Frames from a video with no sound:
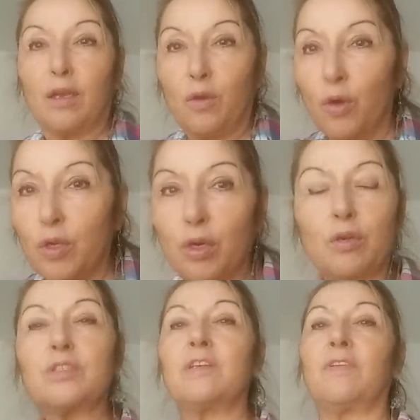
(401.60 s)

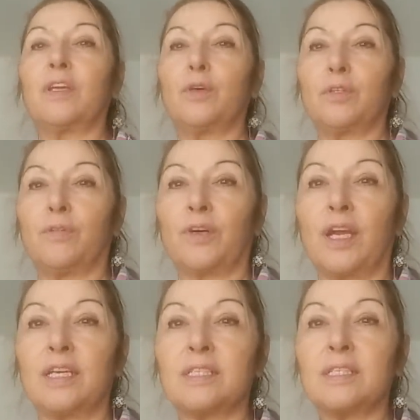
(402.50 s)
conclusively good for
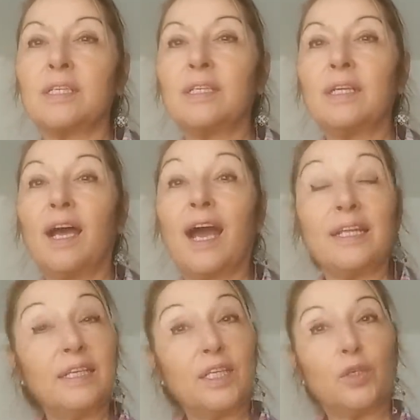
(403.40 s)
us. I
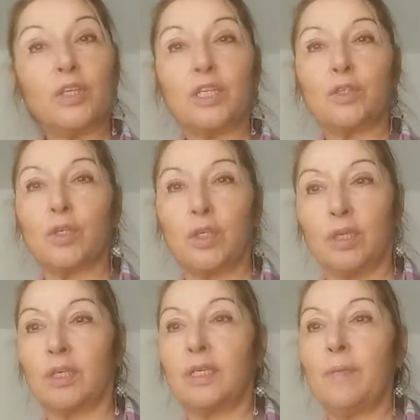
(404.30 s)
think you need to
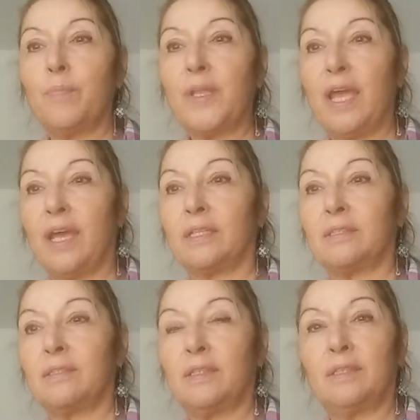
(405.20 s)
look at
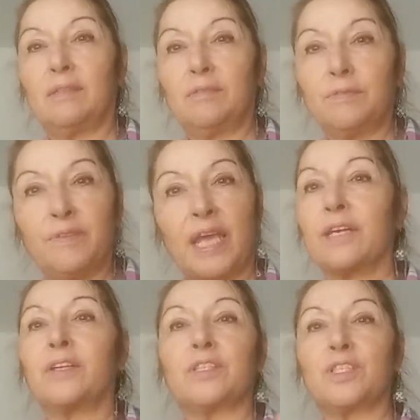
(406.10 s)

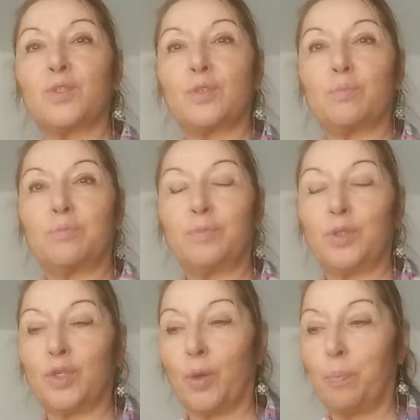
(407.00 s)
various,
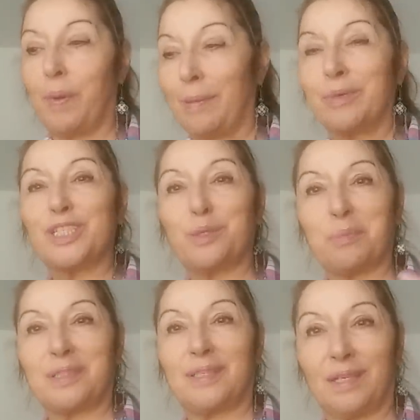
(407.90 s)
published
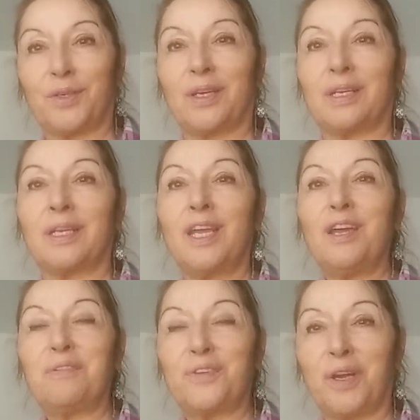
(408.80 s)
material
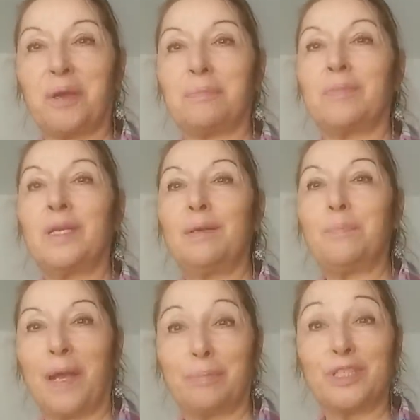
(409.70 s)
from
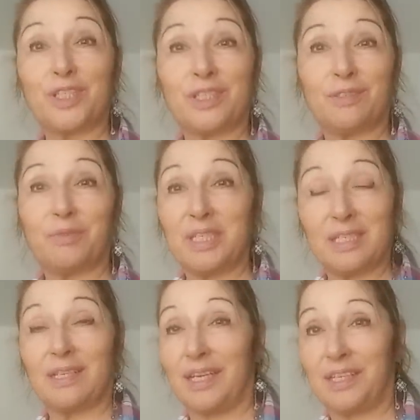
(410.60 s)
published
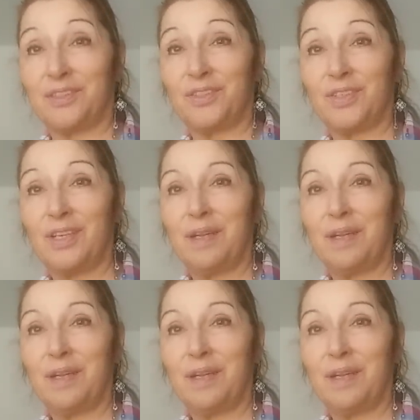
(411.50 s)
research.